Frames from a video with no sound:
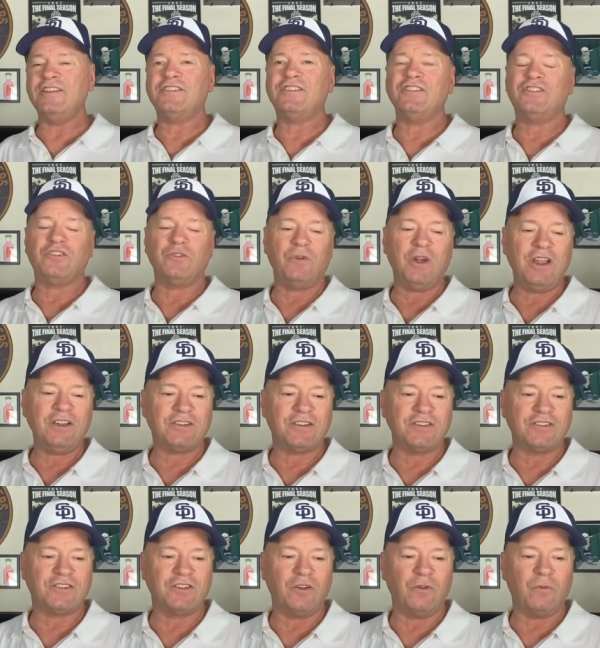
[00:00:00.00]

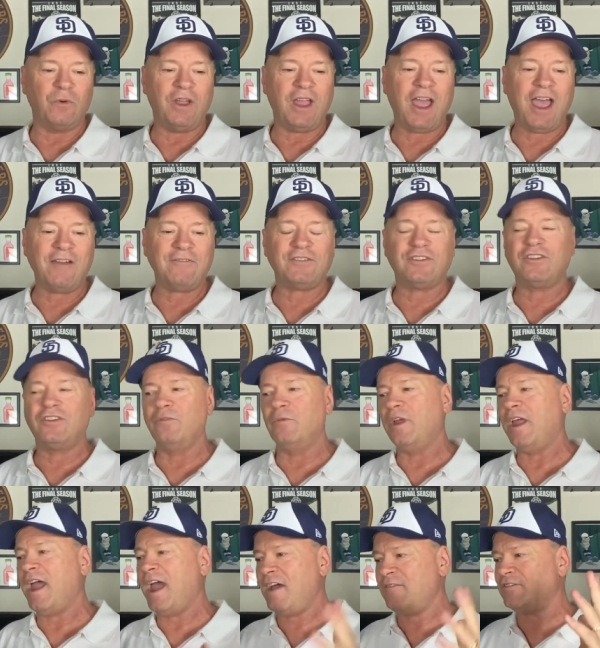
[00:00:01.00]
situation. So we have
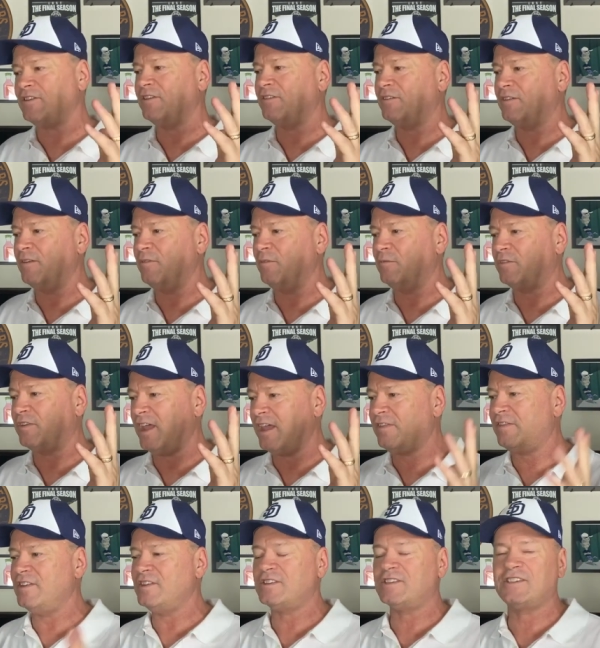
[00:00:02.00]
to
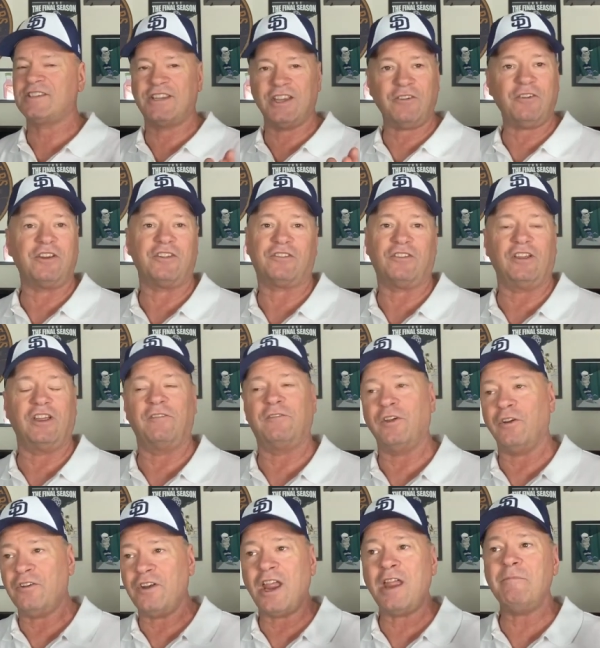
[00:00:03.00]
take this seriously. If
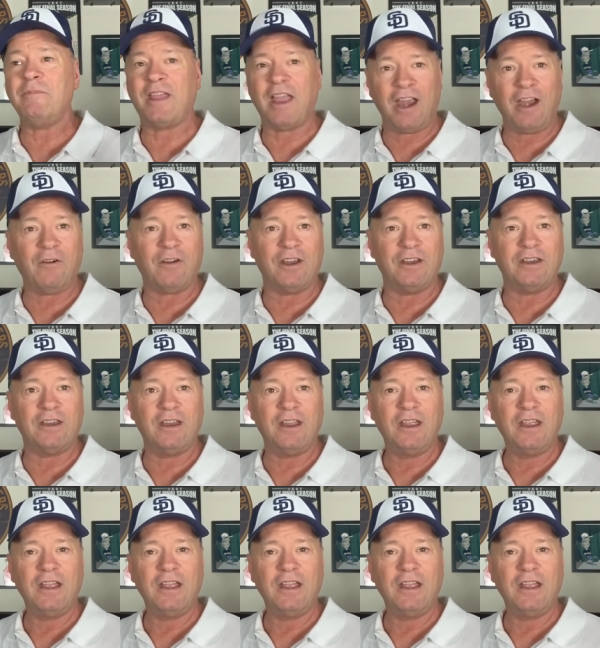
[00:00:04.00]
you're named Karen,